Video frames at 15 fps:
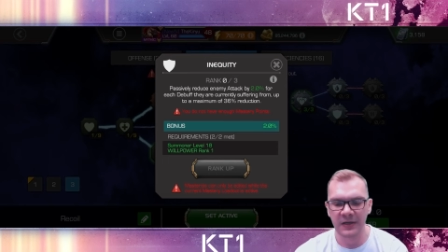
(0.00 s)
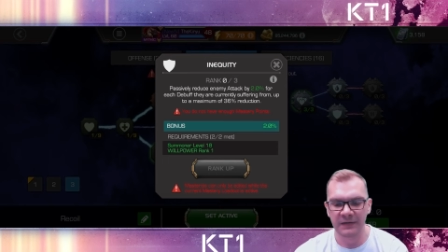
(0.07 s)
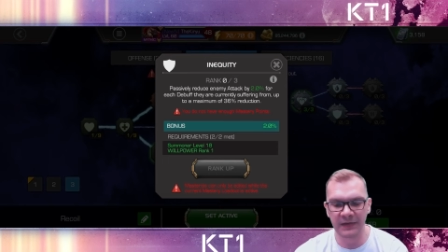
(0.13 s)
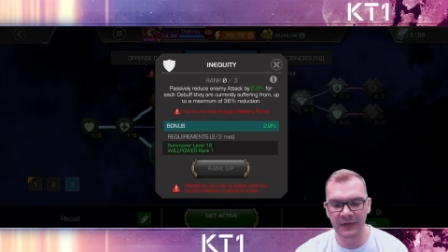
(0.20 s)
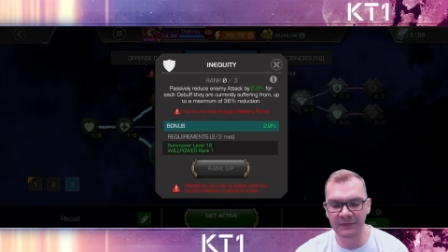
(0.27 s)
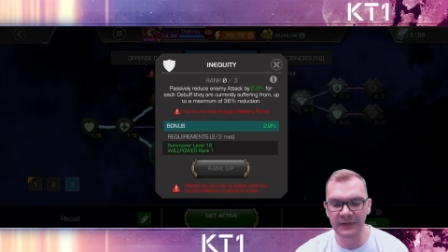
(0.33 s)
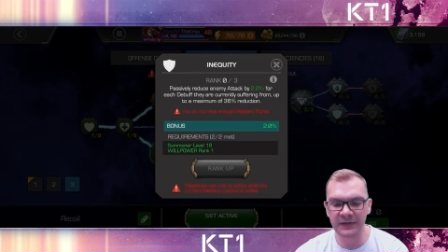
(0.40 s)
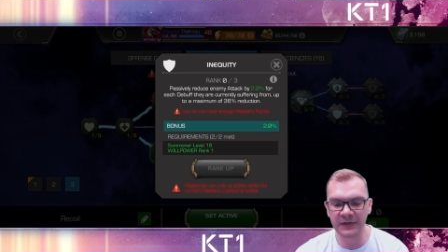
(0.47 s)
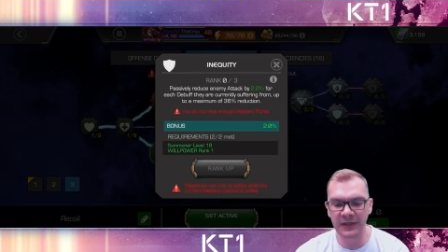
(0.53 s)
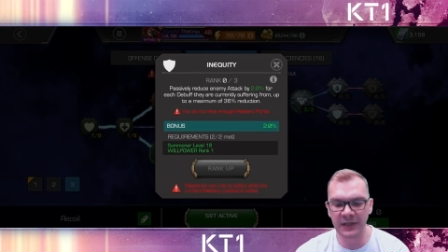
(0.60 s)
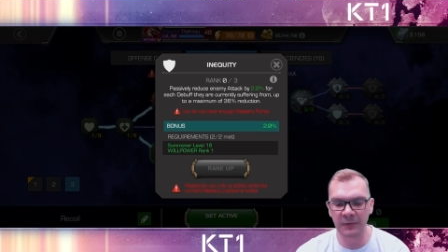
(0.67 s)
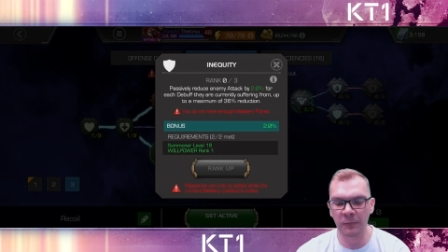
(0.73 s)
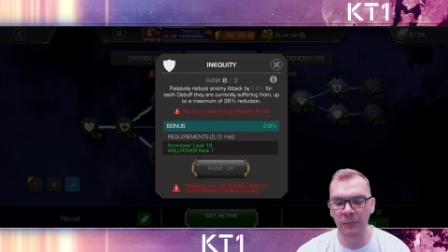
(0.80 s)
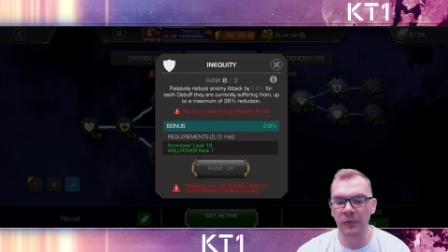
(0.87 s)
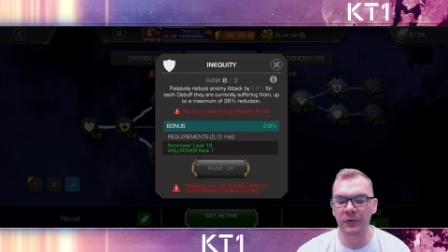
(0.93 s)
Definitely
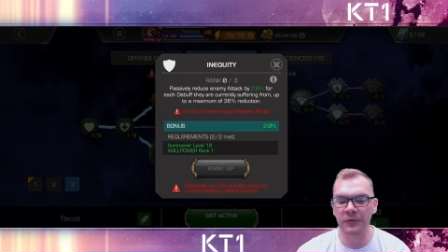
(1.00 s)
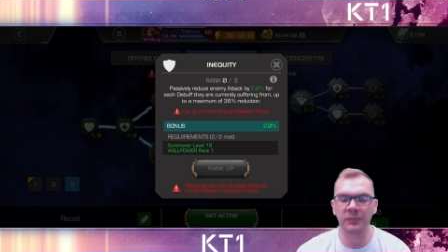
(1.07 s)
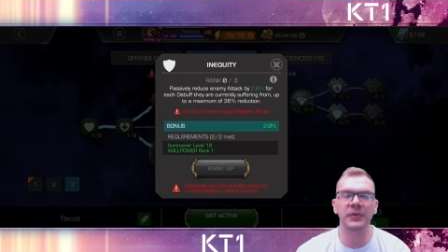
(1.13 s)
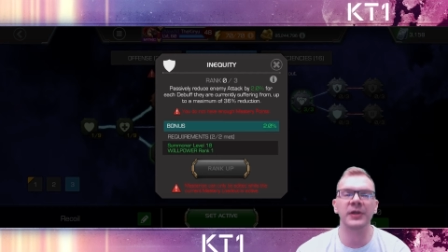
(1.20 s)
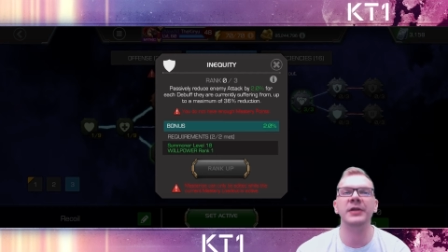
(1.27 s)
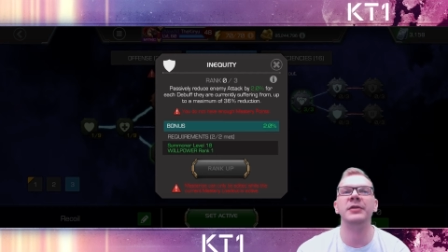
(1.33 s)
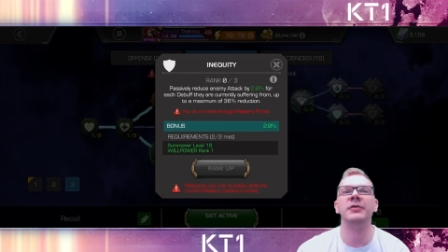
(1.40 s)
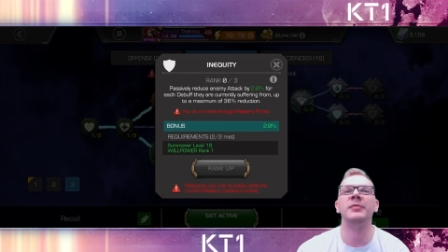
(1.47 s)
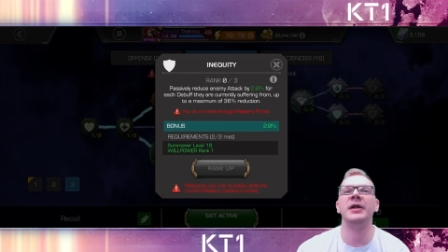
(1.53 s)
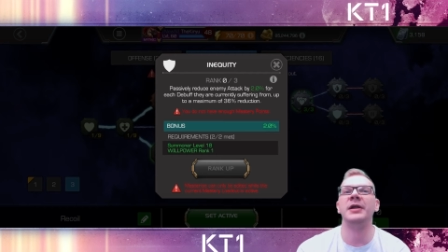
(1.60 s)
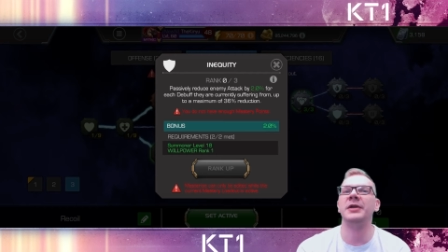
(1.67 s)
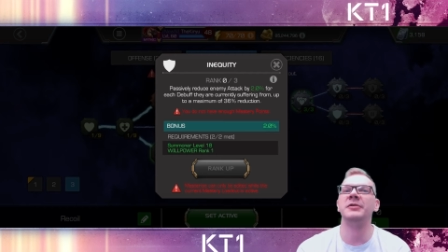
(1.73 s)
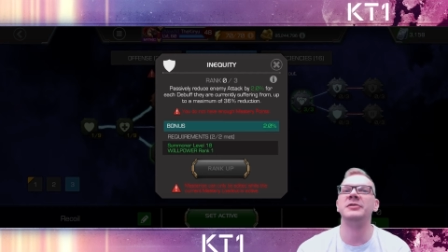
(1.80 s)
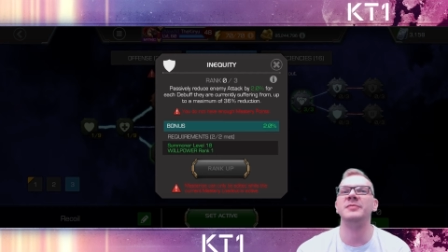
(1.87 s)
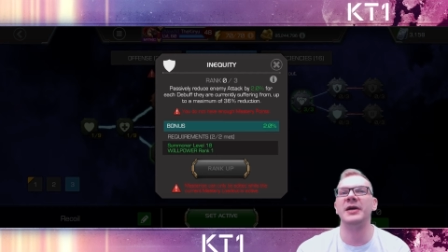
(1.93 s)
have won plenty of
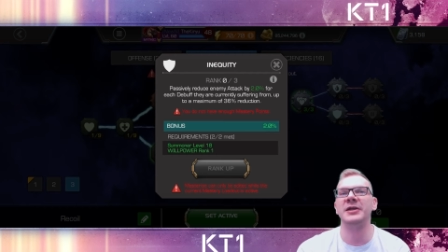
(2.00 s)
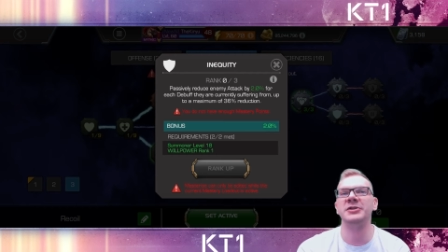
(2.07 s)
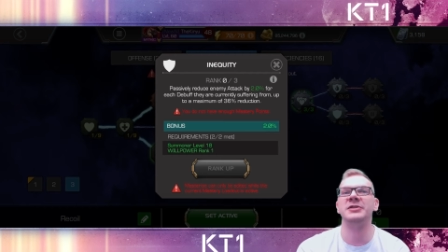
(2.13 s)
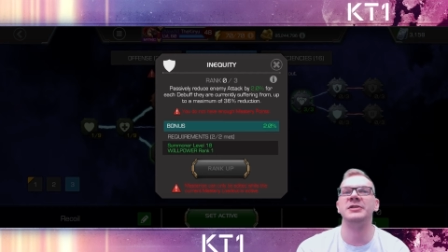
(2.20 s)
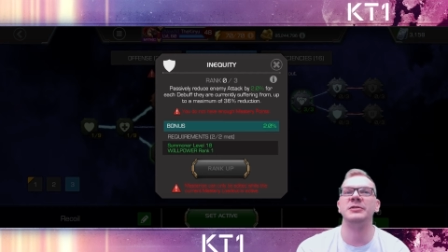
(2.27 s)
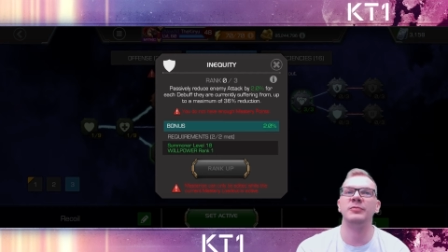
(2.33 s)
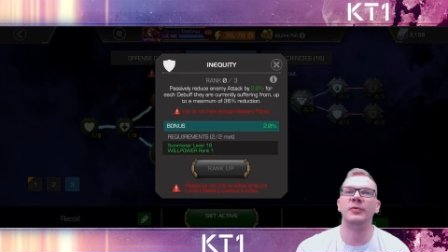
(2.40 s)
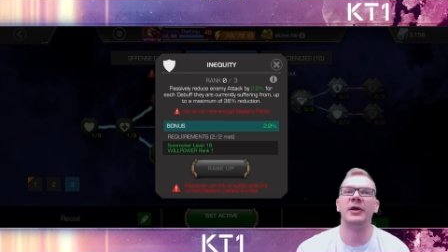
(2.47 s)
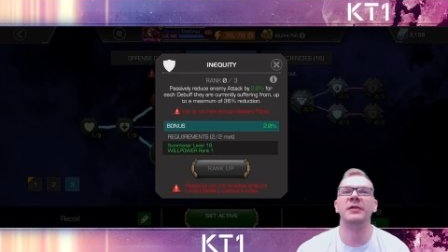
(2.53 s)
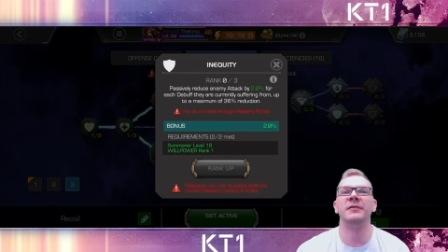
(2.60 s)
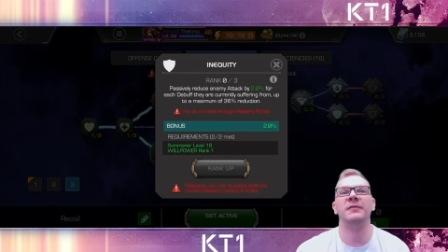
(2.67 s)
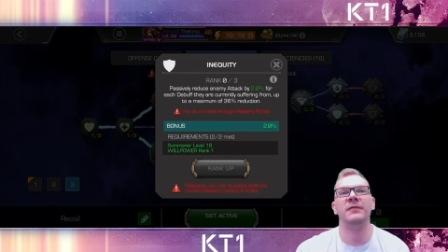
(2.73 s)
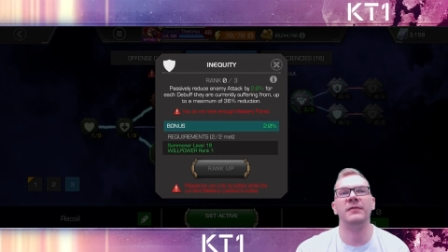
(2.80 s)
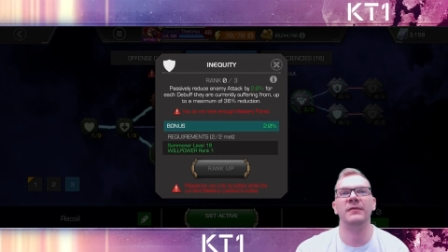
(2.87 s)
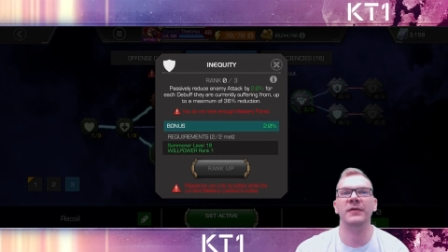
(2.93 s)
Battlegrounds matches as
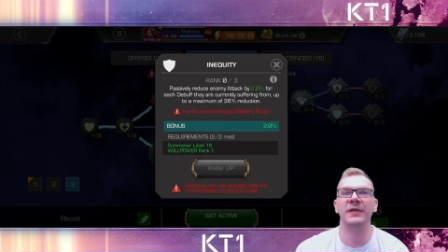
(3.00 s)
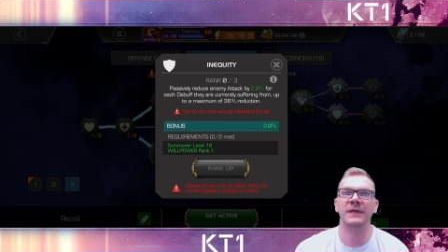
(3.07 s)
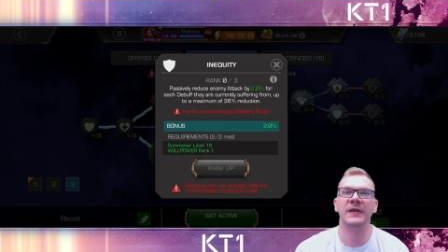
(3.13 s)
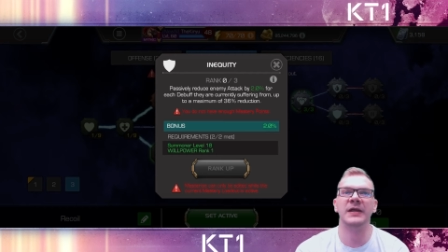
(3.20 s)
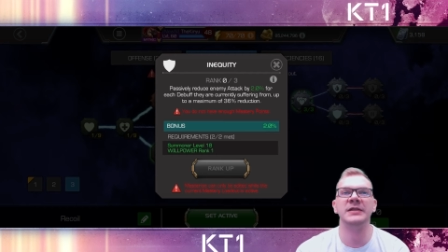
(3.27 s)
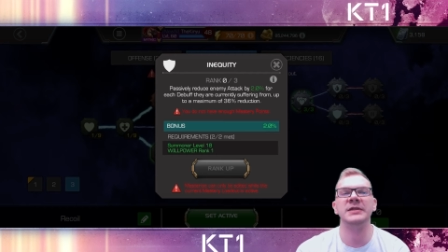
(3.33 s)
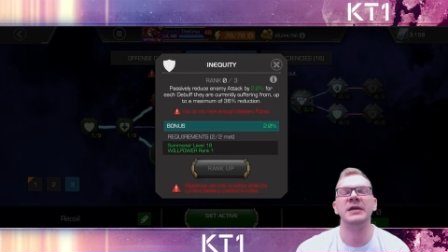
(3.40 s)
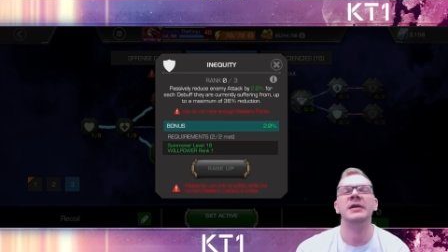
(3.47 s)
well with this